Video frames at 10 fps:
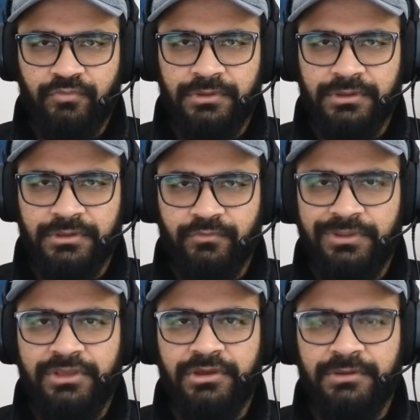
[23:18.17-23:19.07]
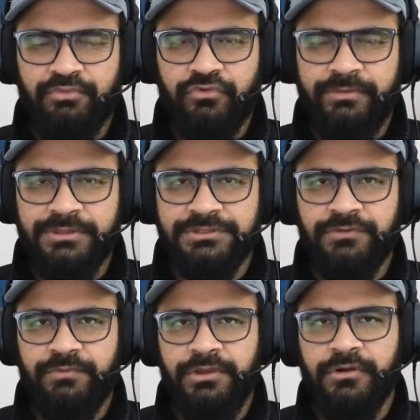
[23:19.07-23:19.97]
really good improvements in
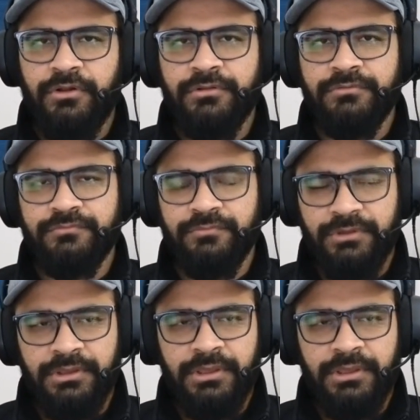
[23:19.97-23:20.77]
recall. Right?